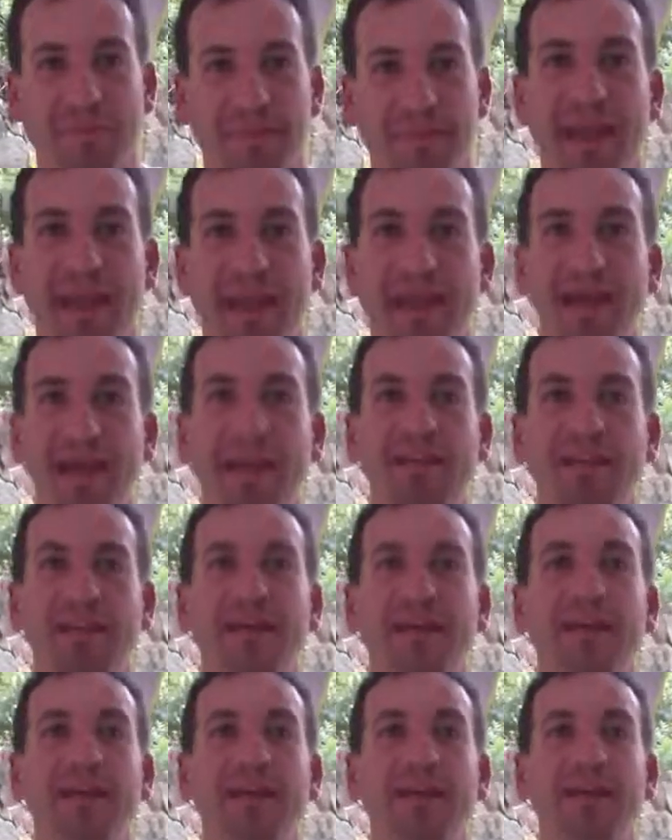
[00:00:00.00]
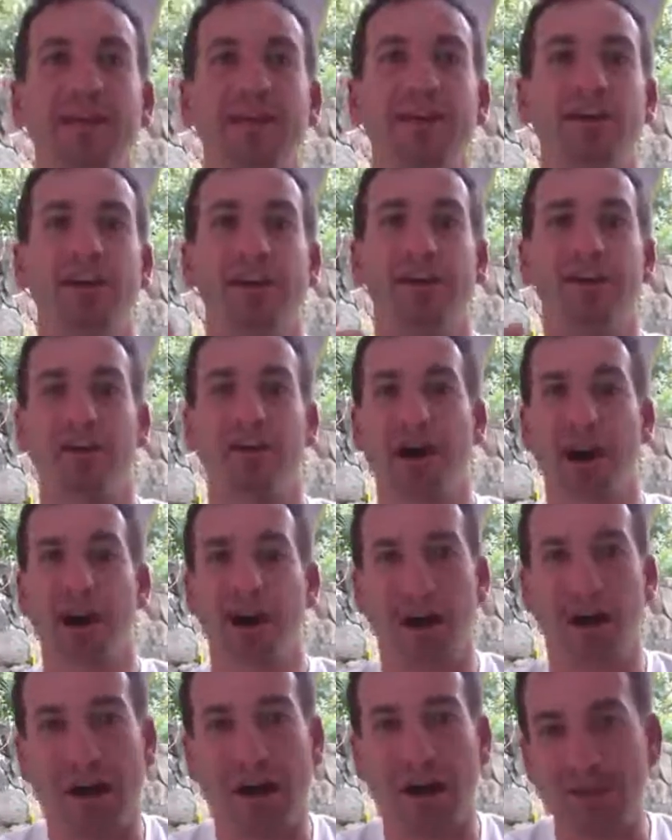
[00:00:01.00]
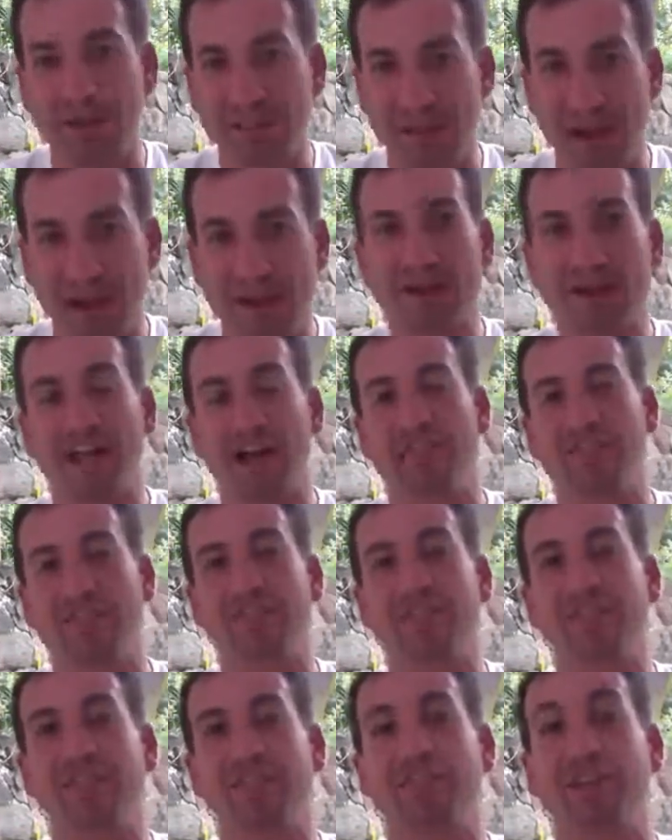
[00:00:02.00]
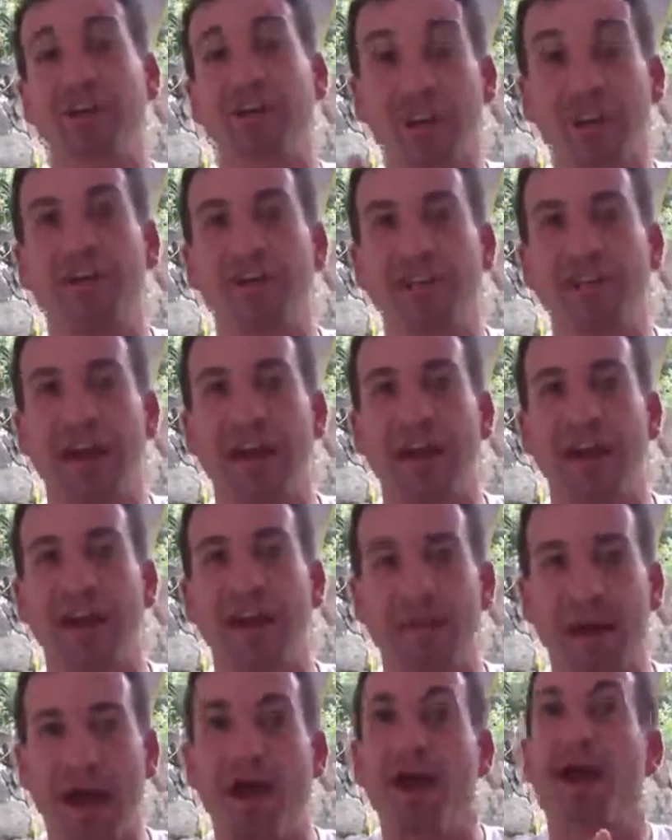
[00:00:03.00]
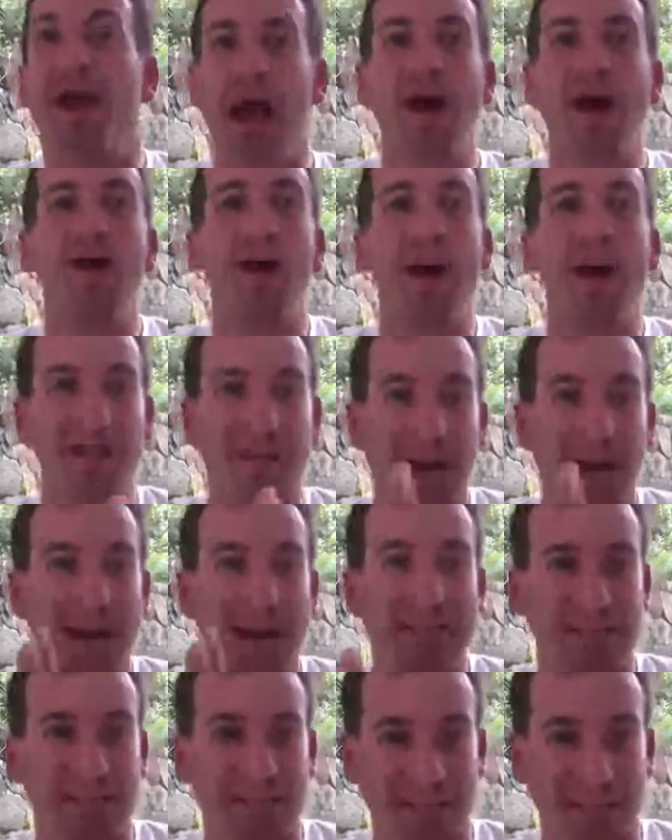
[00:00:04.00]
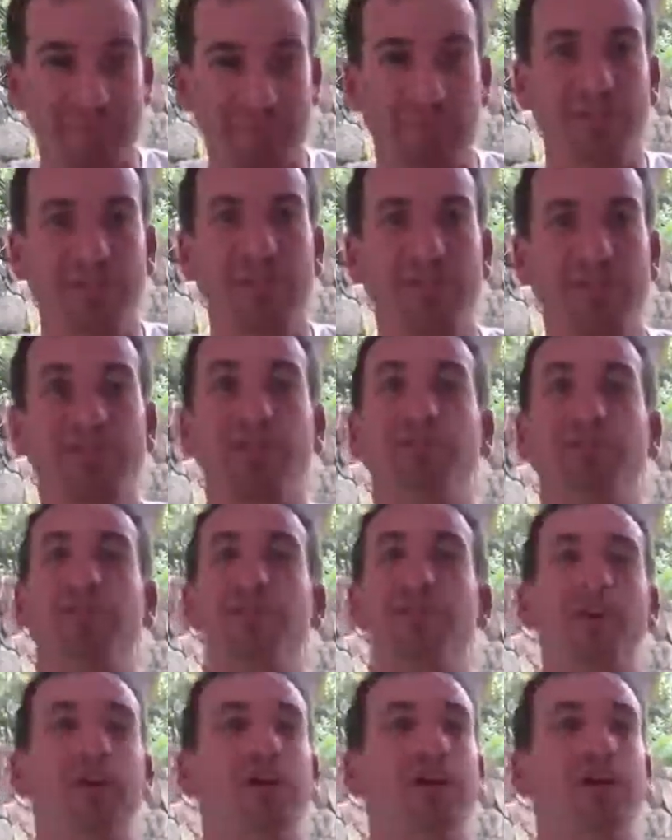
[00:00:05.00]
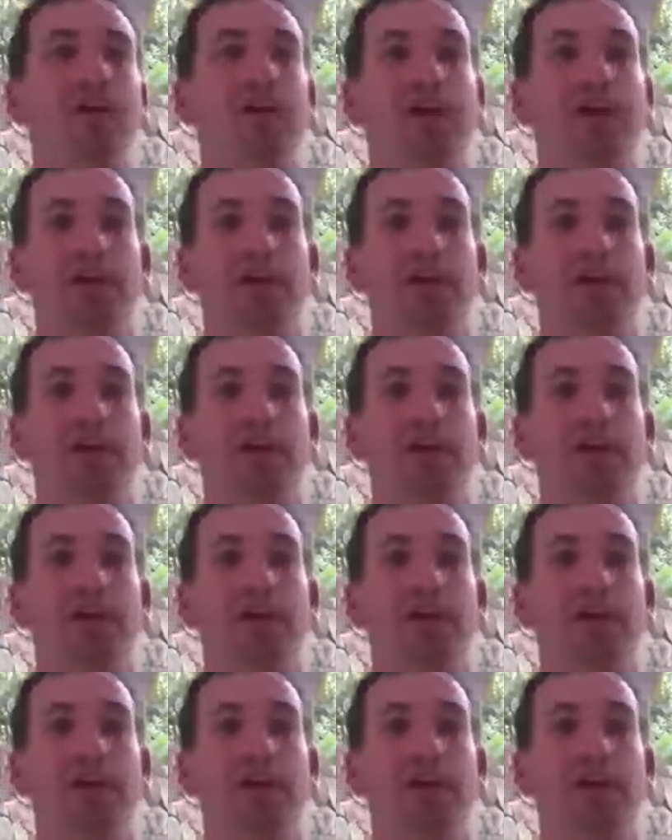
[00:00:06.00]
And, you know, I was having a conversation earlier today about how I got to this position where,